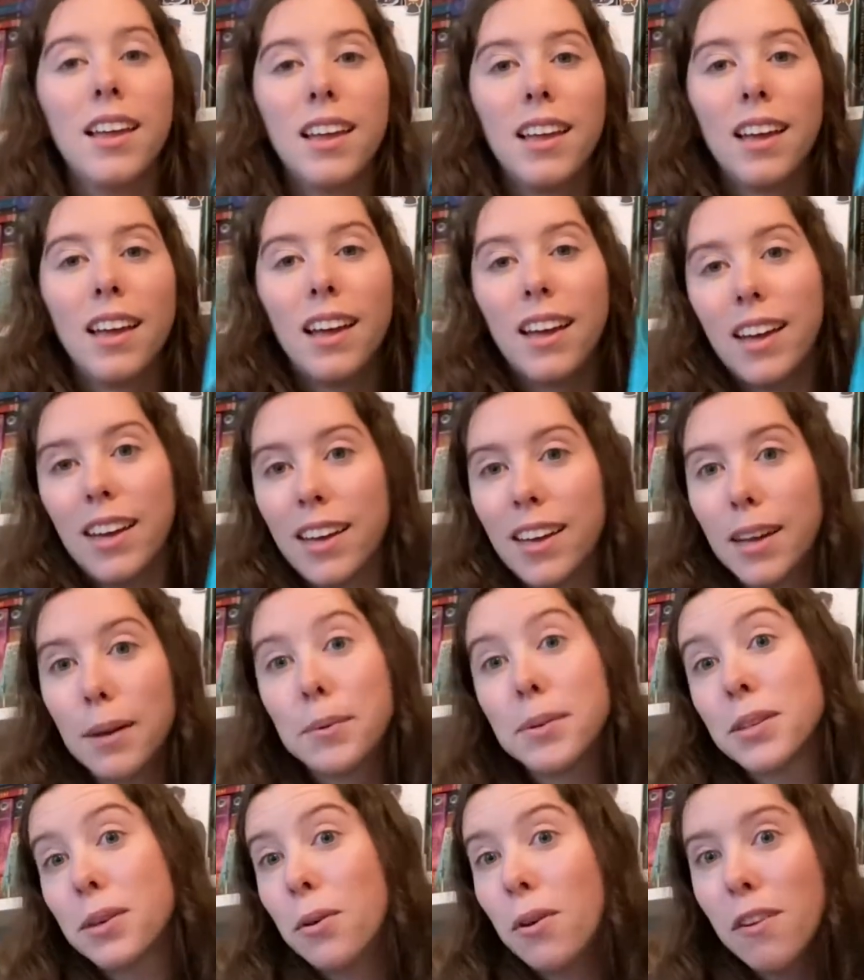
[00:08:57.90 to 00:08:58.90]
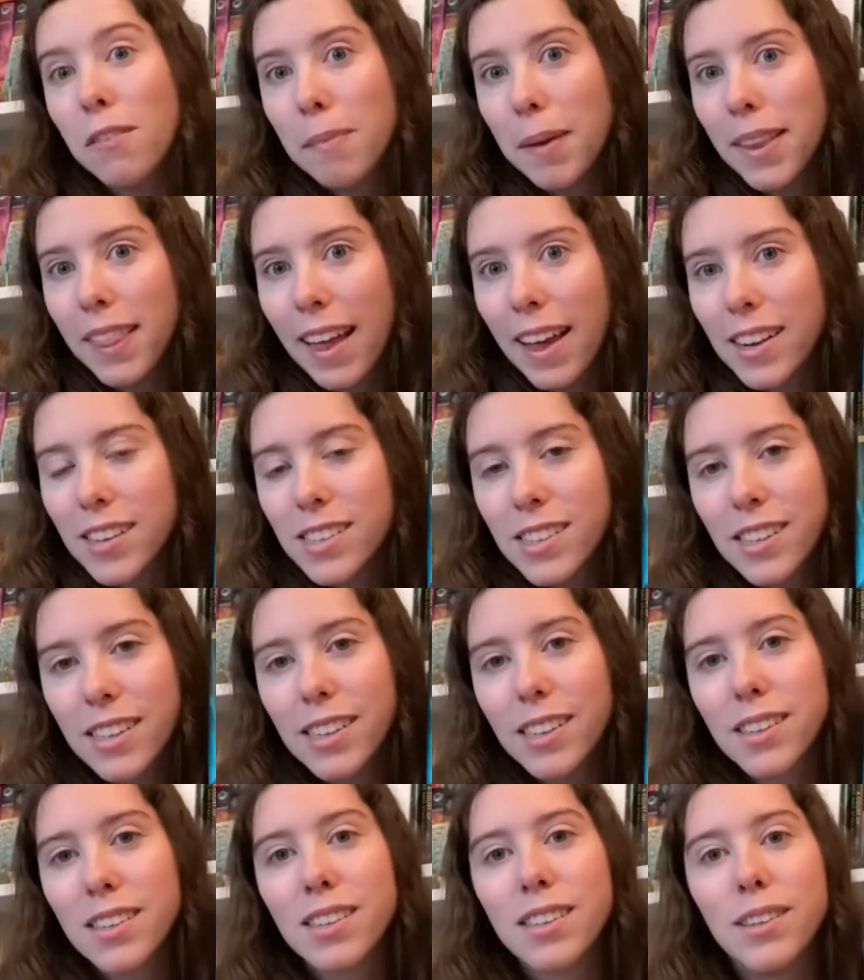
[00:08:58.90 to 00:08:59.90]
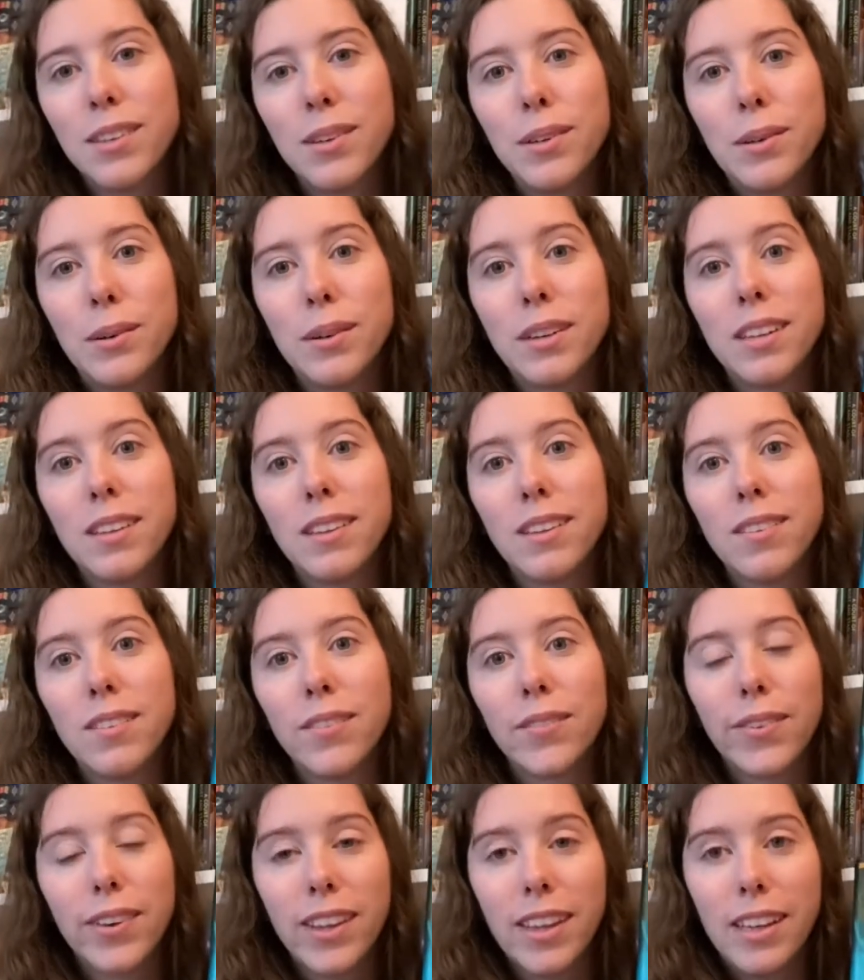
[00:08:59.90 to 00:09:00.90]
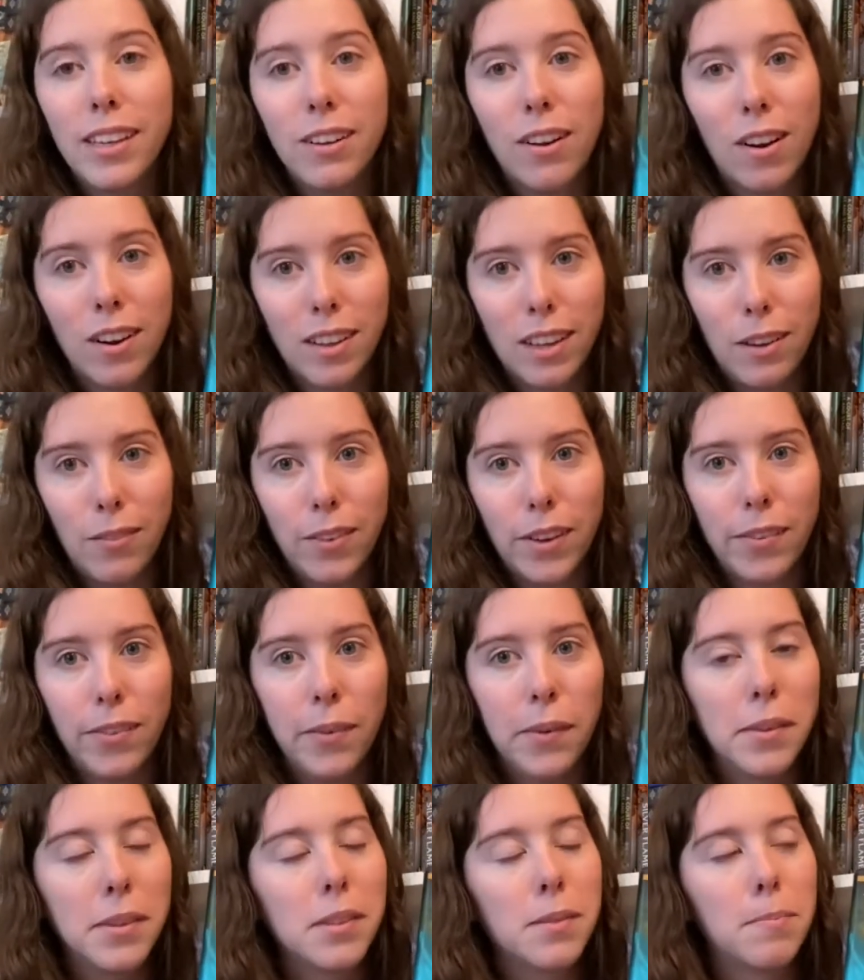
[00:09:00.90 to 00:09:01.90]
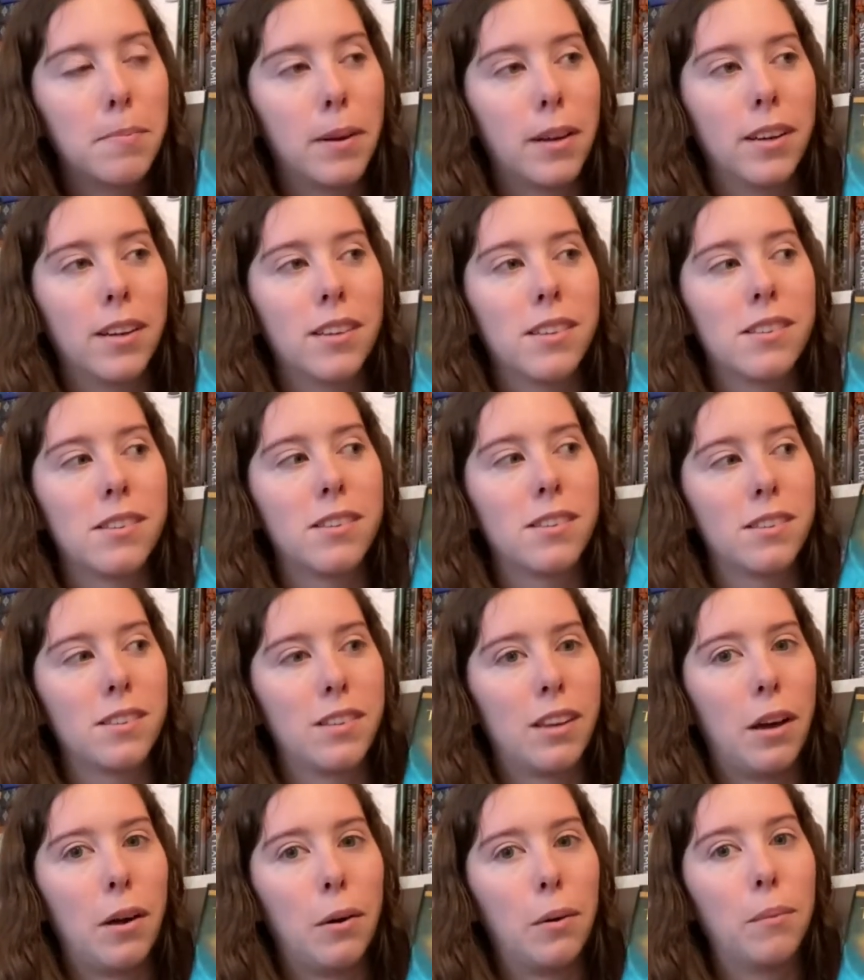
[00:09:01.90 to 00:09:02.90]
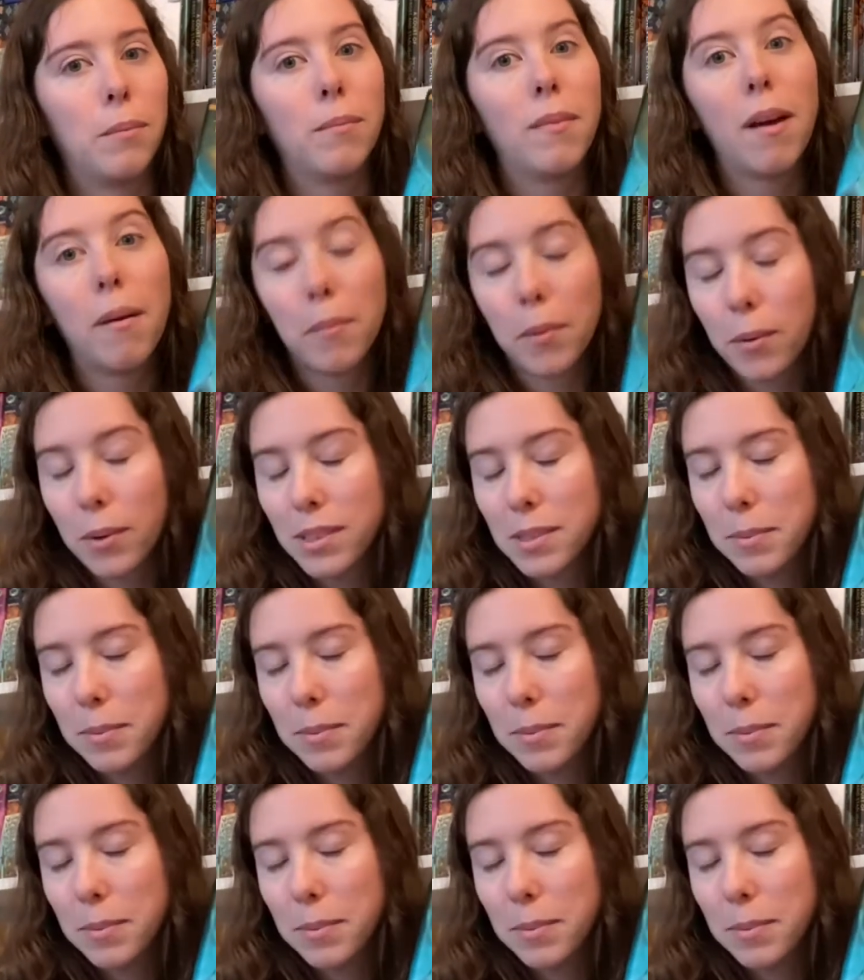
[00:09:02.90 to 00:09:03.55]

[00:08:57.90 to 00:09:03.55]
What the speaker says: It was a goal of mine last year to really knock down Vikiron's books, so I'm going to be